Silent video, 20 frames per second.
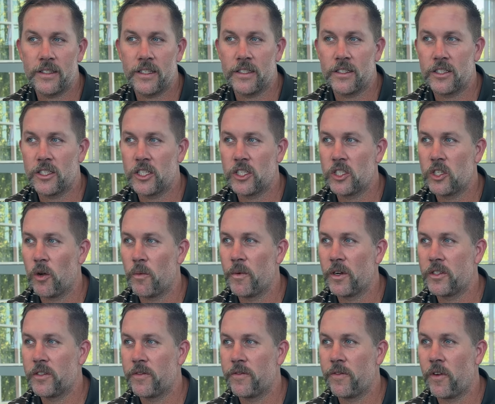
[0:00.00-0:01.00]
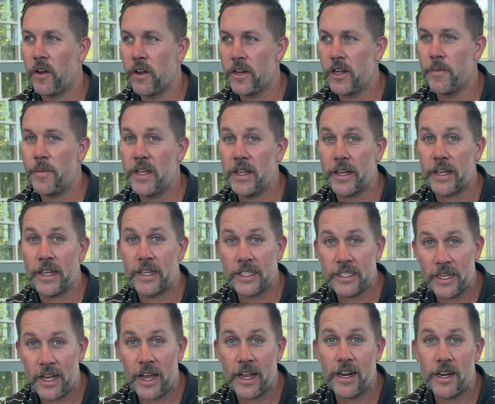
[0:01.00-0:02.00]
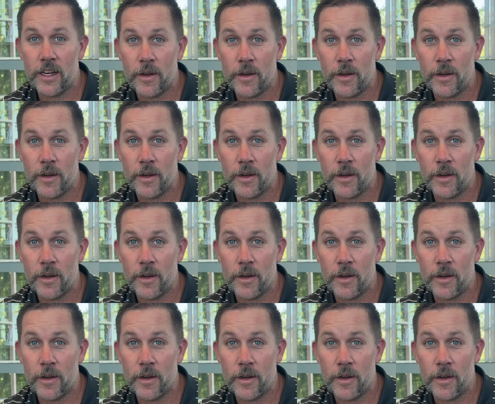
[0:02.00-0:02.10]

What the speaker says: It's just so much fun to be like excited